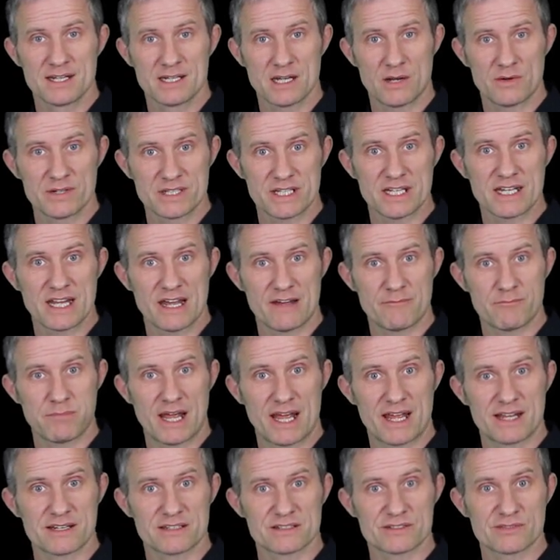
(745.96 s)
Now I did have
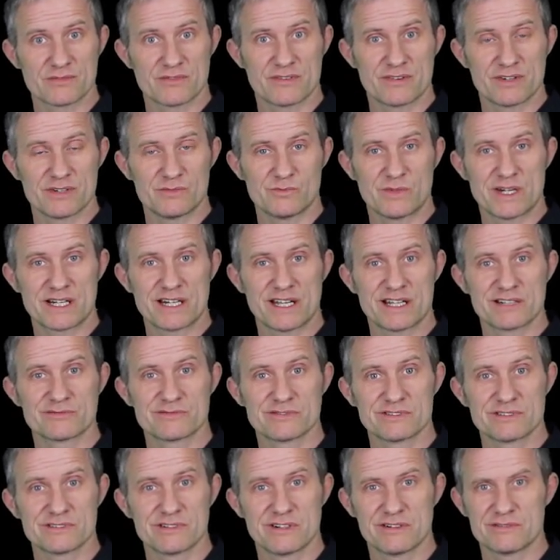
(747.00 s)
planned a sort of a
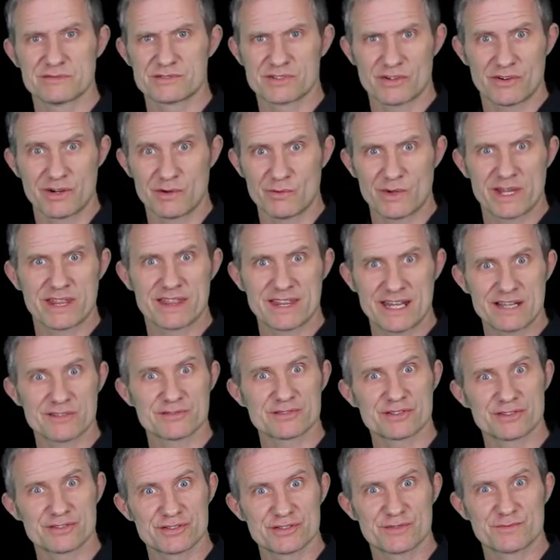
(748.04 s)
100, oh sorry,
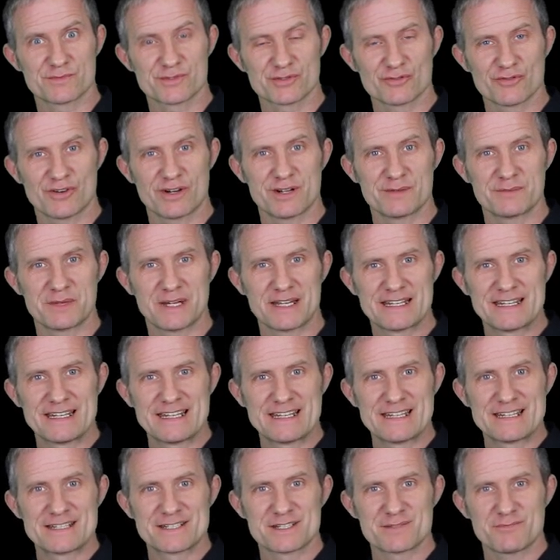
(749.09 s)
1,000 subscriber
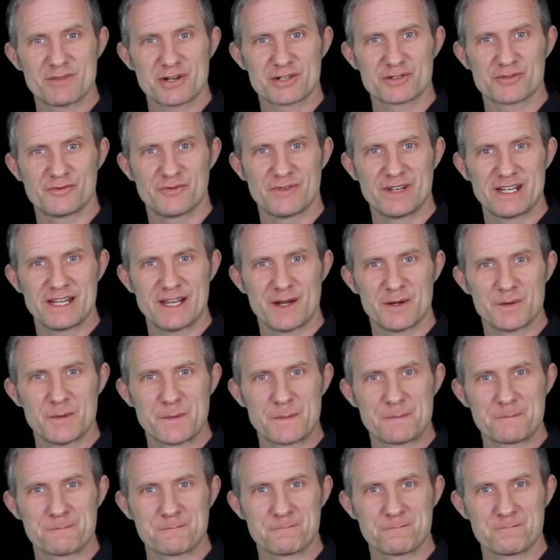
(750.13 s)
special video,
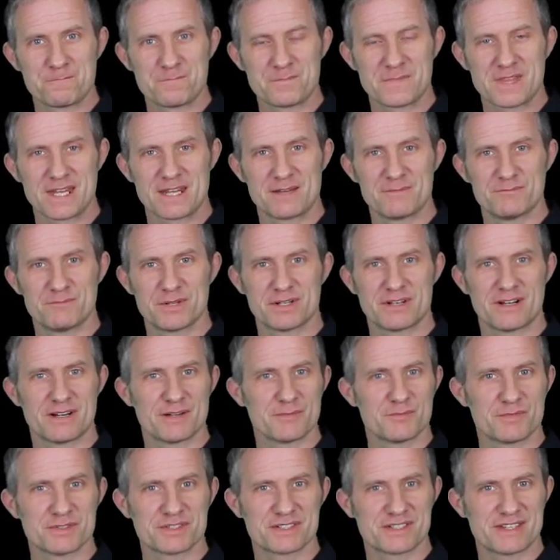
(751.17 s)
but I
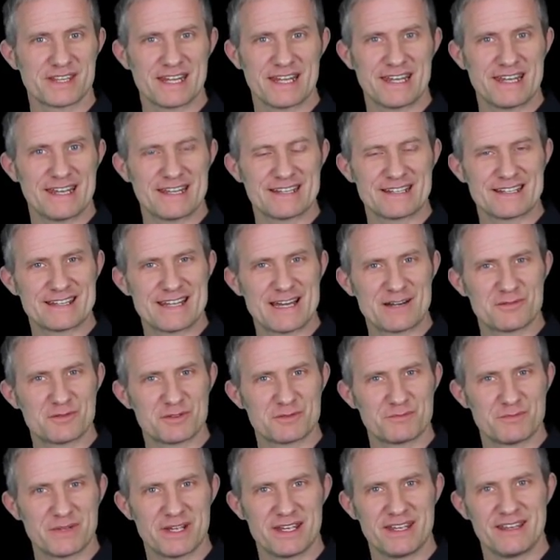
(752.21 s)
was thinking that that
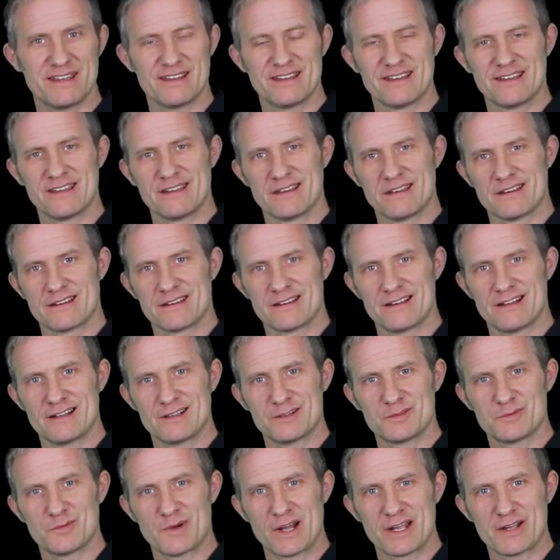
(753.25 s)
would be a
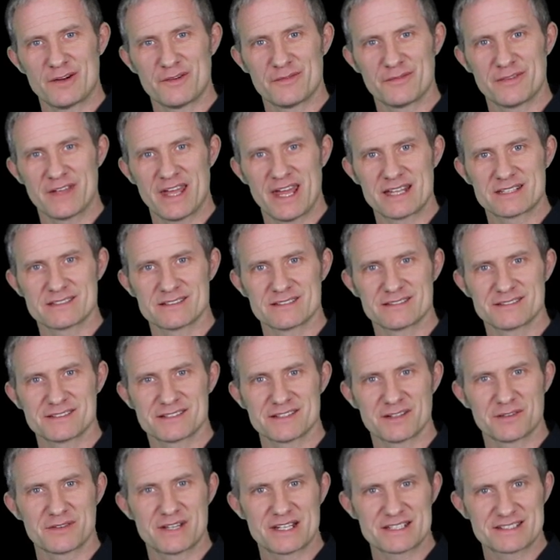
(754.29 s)
little way off yet, and
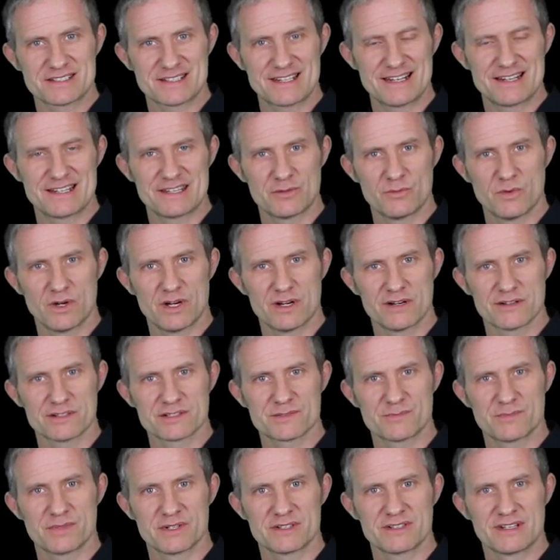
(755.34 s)
so that's still in the
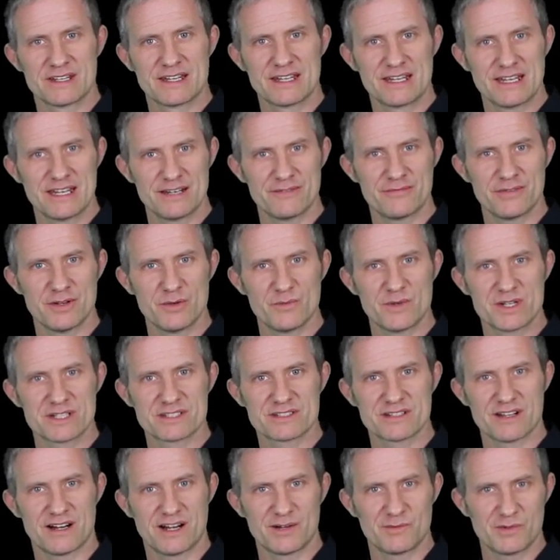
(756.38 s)
works. But in a few weeks'
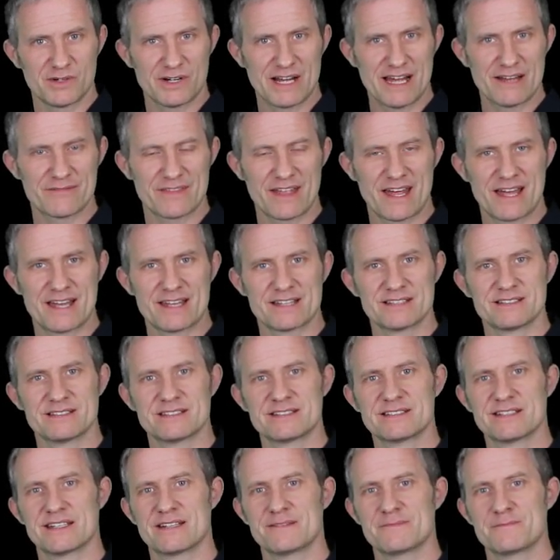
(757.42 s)
time, we'll have that,
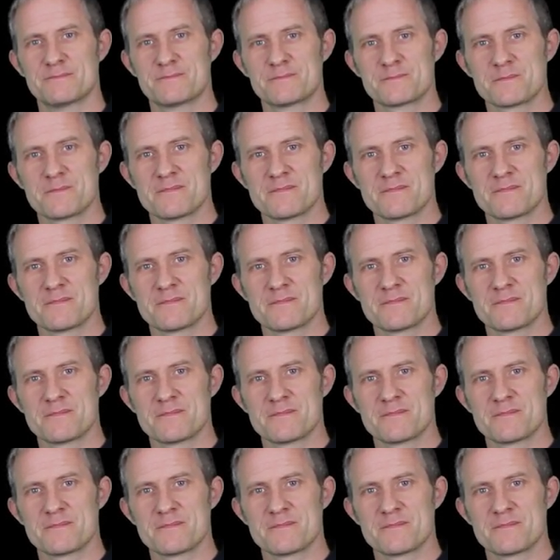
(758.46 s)
and um,